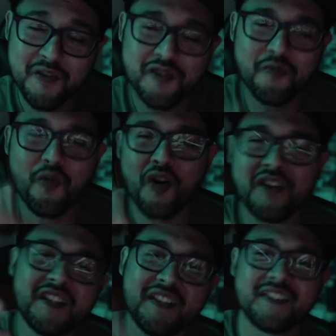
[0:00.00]
It's your boy
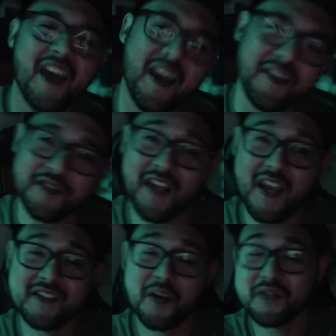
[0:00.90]
G-Stat.
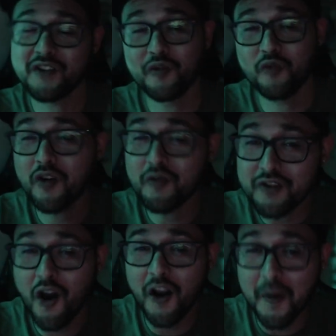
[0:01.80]
Today's episode we're going
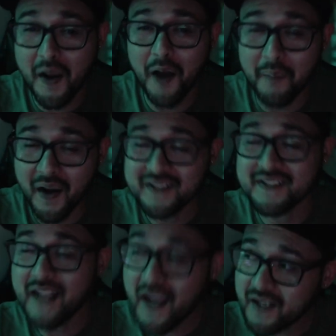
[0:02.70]
to talk about my
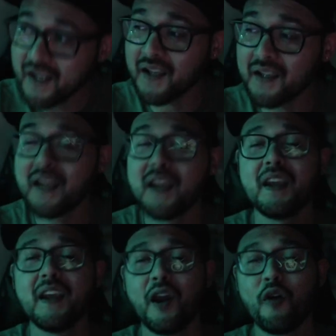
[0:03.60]
standing
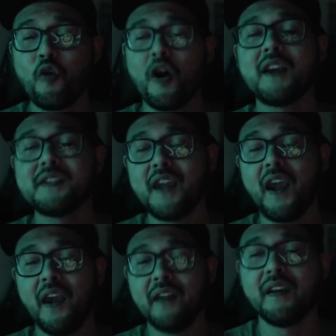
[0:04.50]
where I
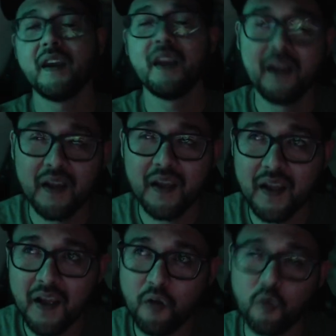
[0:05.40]
stand
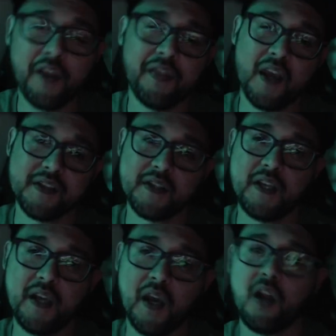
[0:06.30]
with
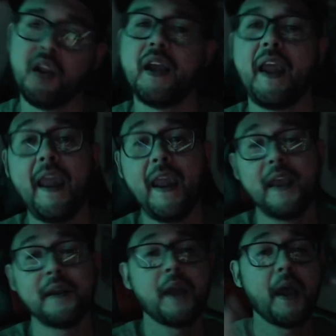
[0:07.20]
SNDL
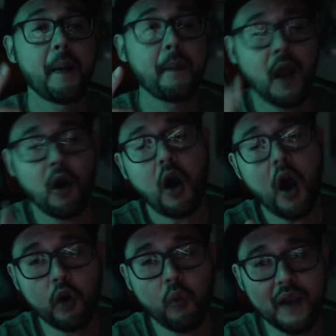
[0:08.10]
and
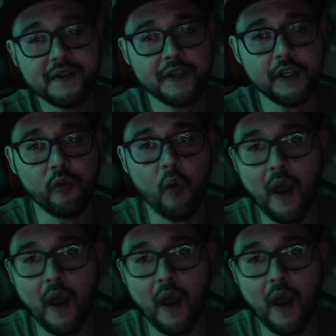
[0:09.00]
RYCEY.